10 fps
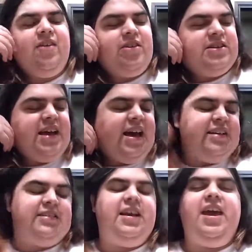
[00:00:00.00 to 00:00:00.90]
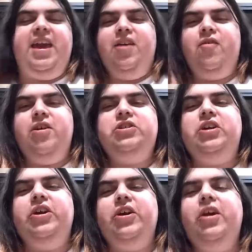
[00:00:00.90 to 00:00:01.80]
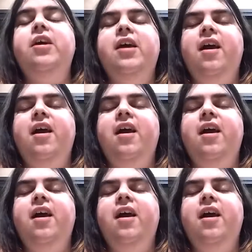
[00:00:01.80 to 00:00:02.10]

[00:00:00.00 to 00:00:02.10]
Chris has a crush on her.